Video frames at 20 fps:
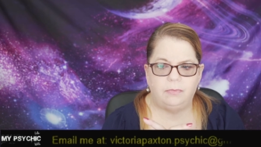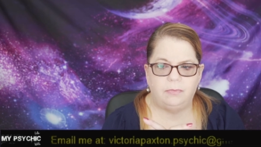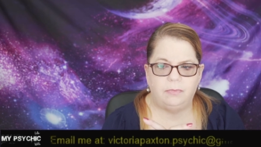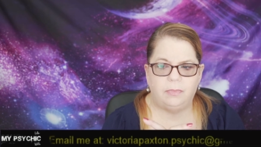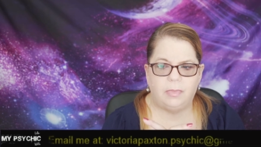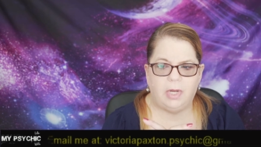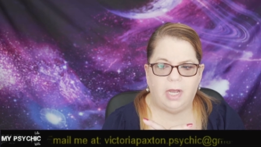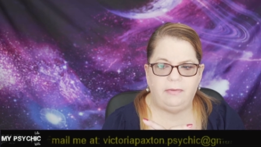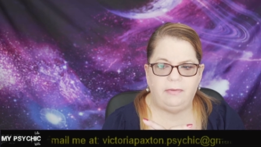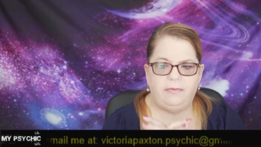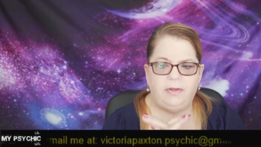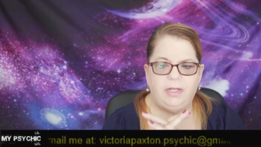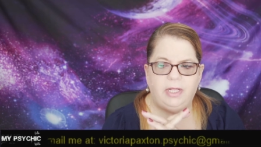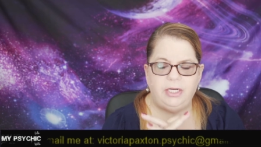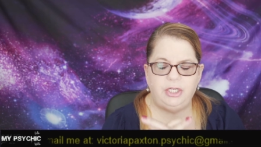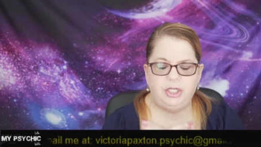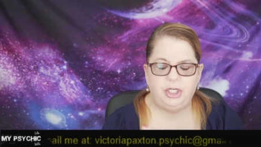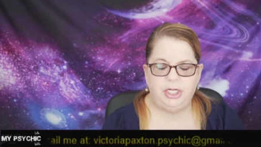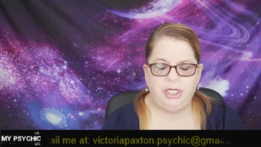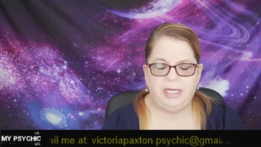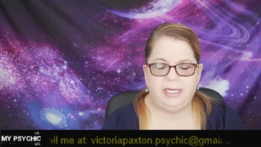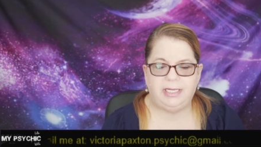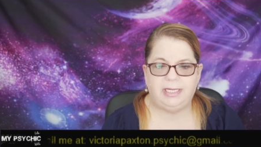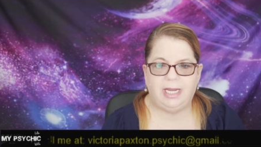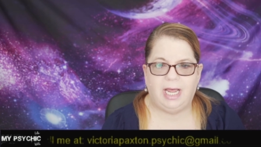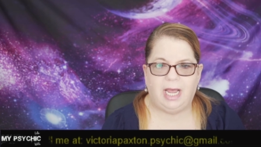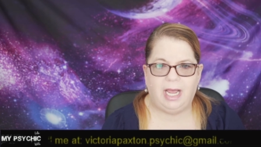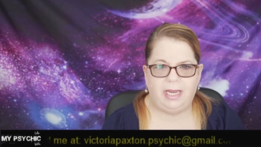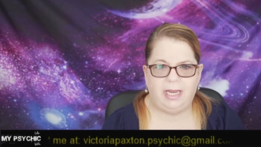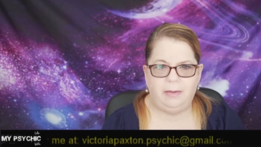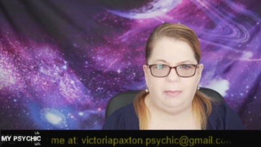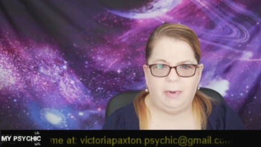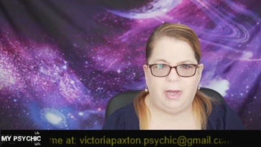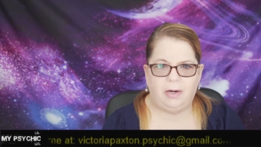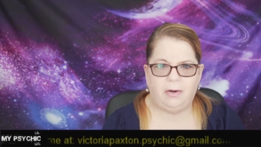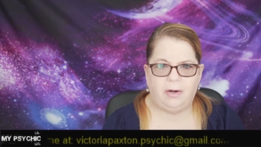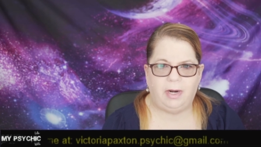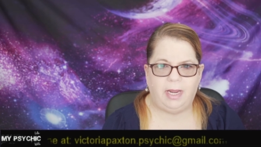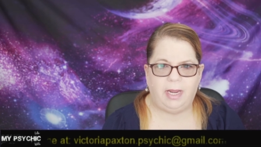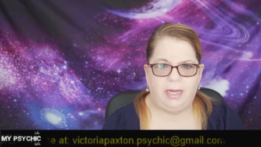I feel like she had lied about
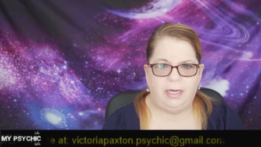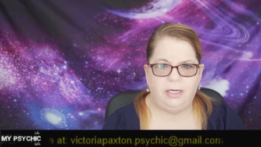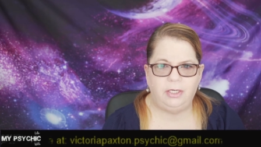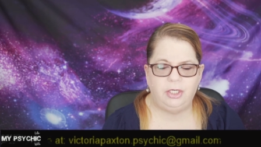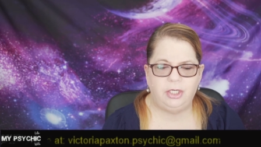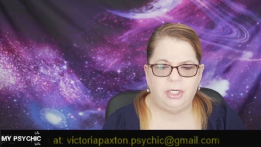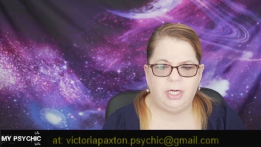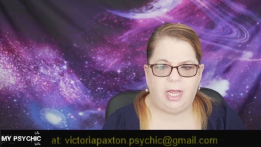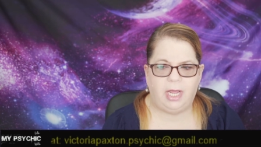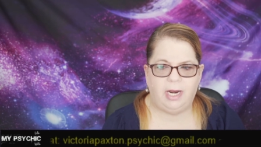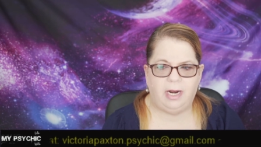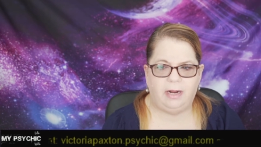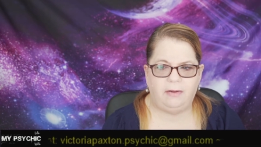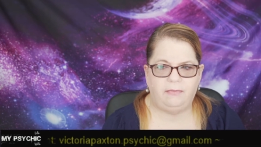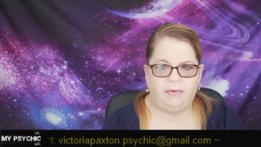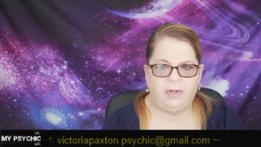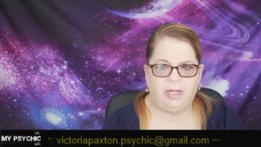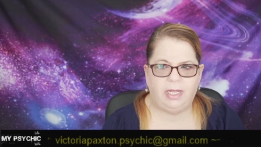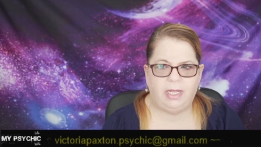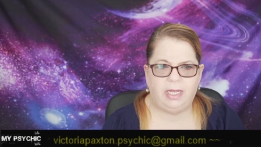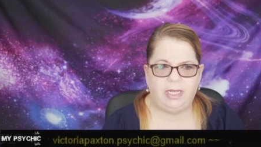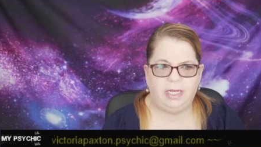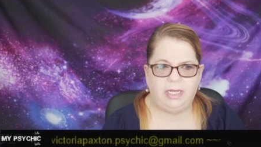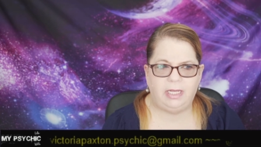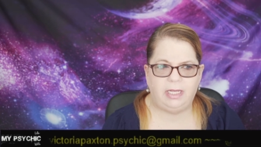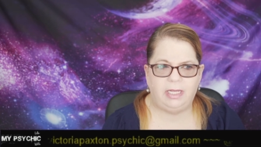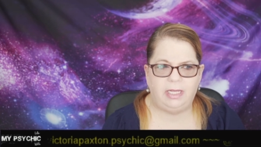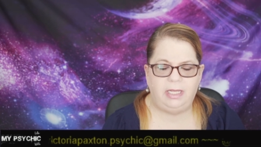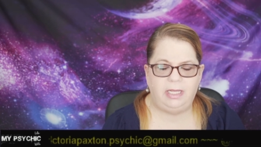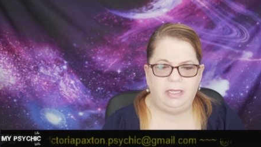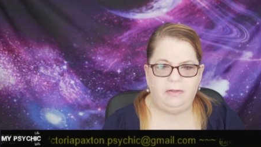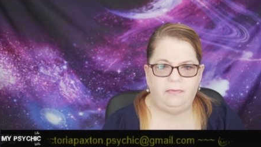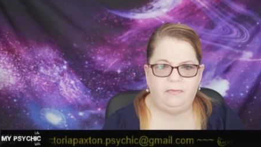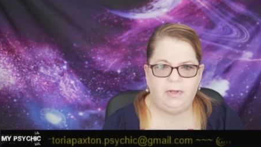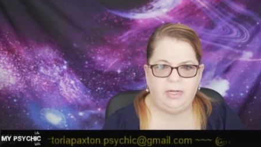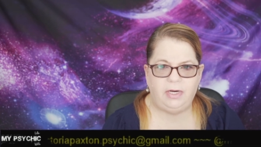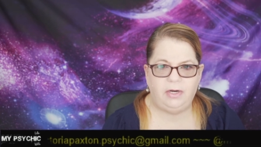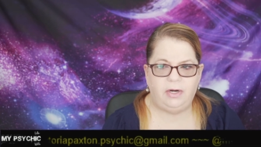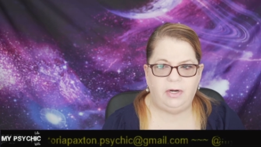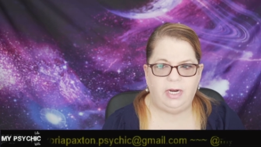her age and I feel like he
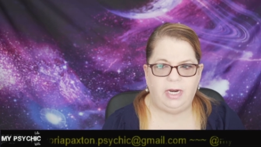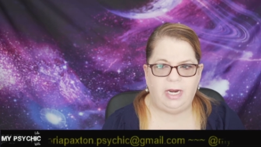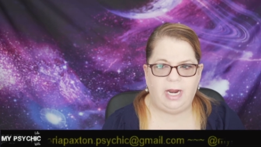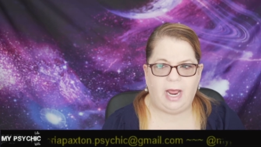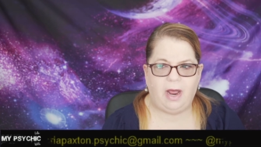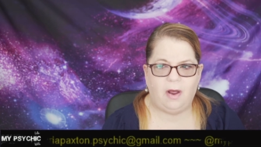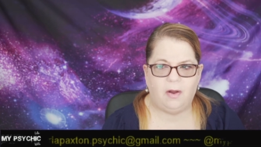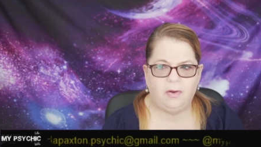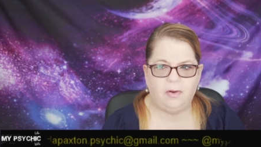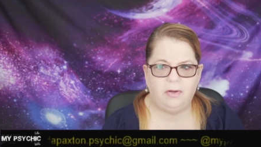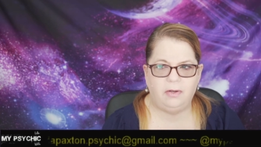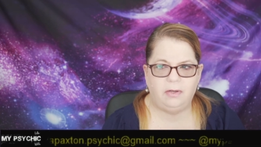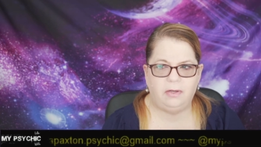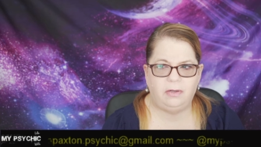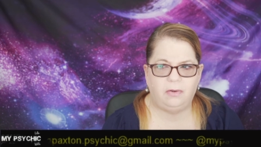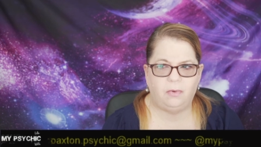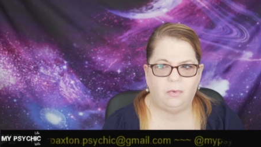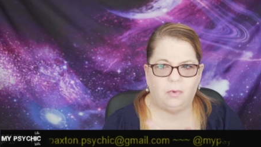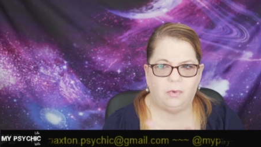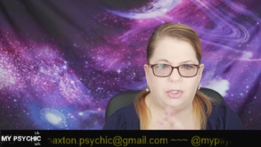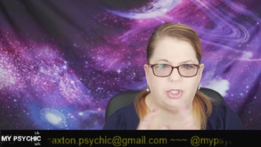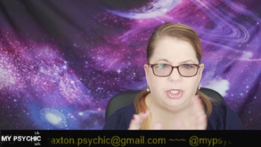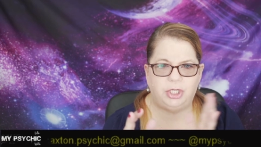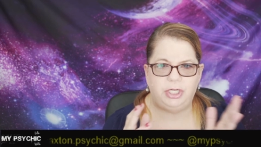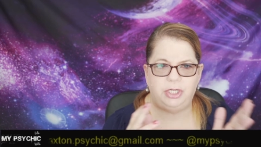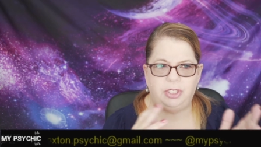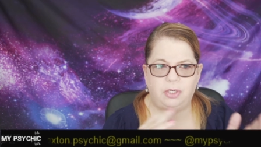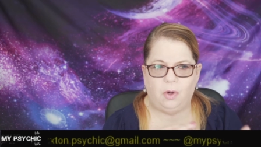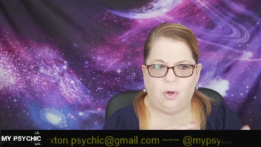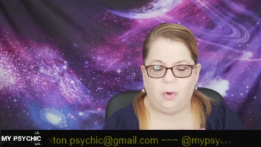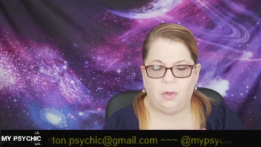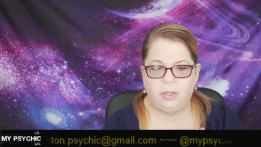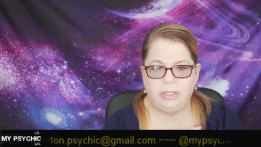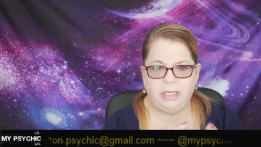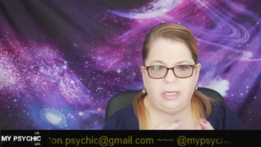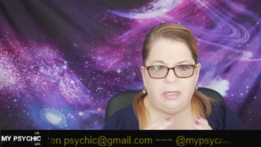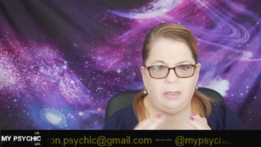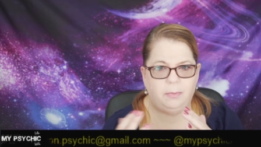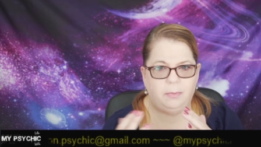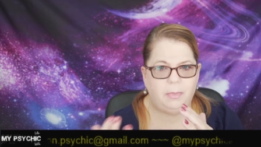figured it out or she told
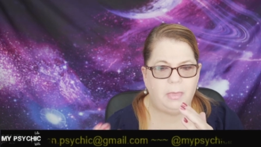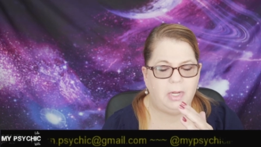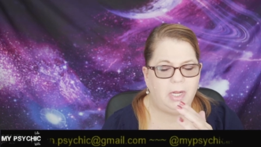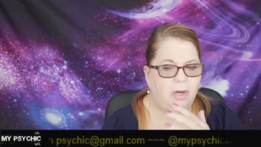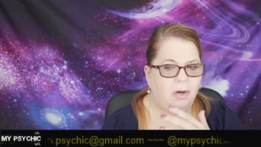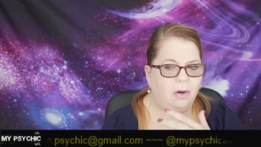him